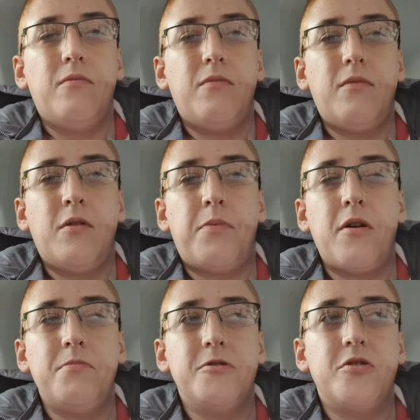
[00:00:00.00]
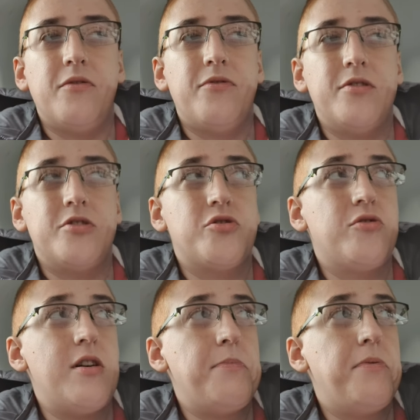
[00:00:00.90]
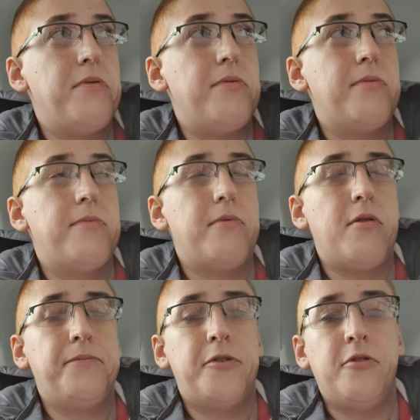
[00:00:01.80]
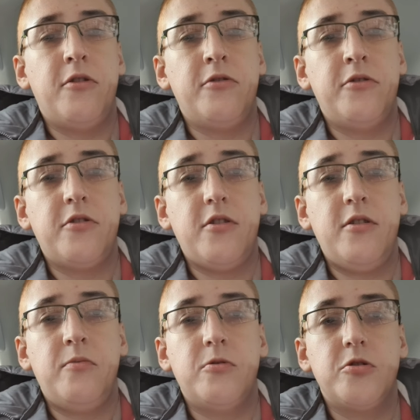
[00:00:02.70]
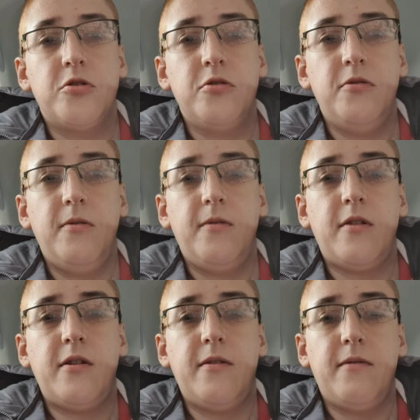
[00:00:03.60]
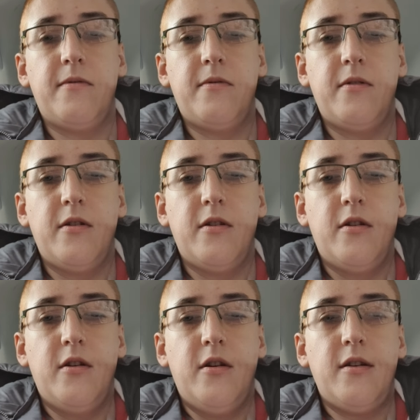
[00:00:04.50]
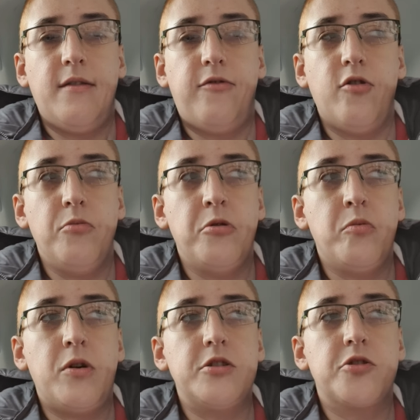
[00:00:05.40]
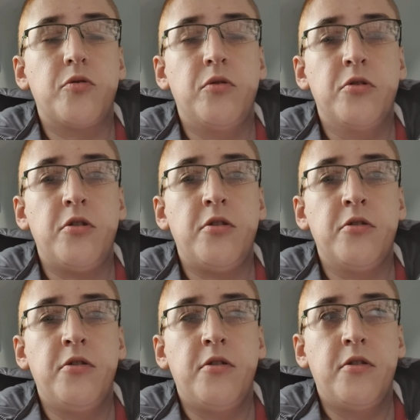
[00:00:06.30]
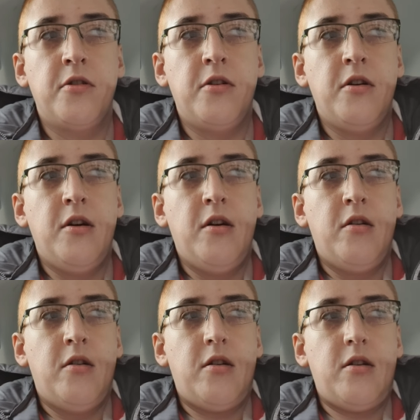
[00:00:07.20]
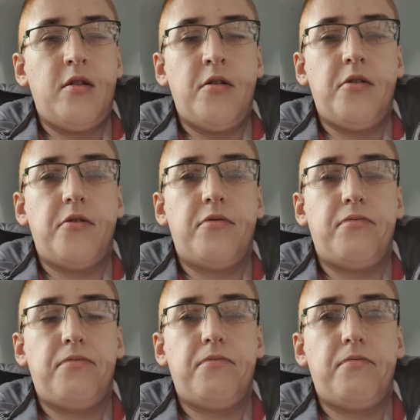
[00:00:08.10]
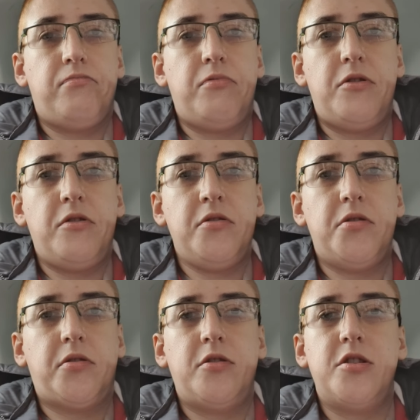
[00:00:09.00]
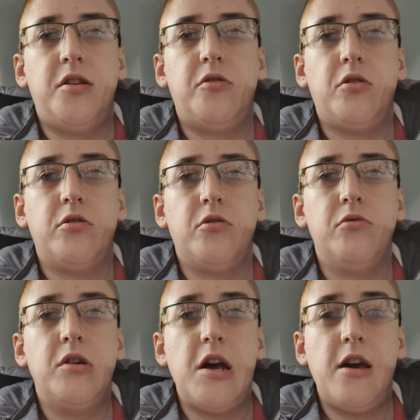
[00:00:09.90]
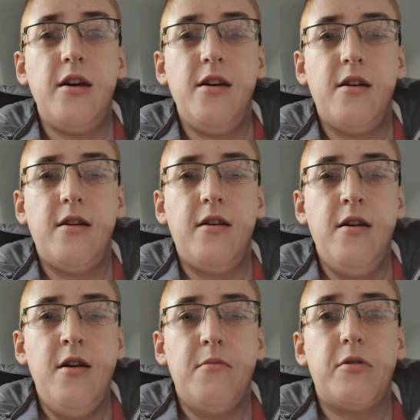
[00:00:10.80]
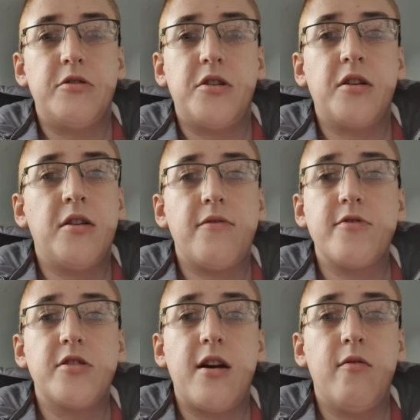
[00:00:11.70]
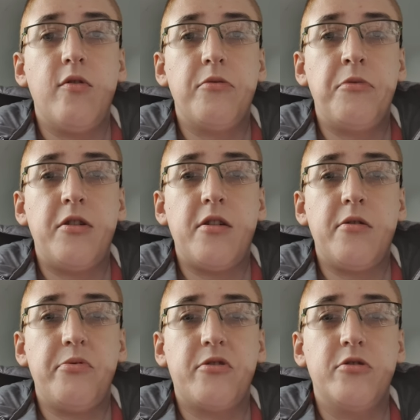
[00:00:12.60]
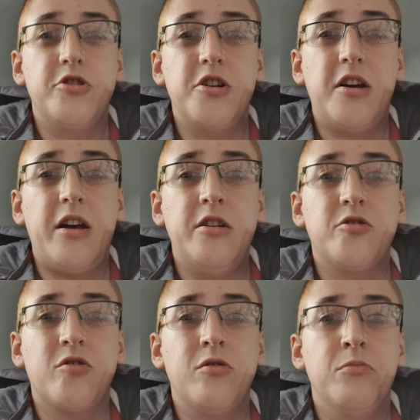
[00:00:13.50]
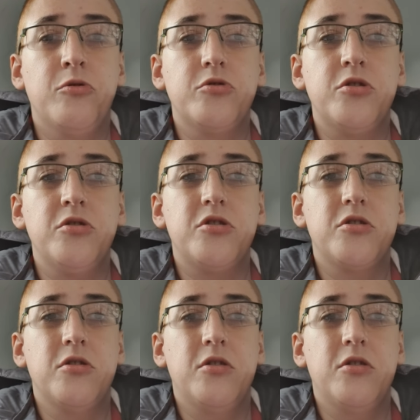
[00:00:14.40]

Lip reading: The purpose of this trip up to Londonderry was to inform her what's going on, and we think she took it okay, but you can never tell with my nana because she hides her emotions,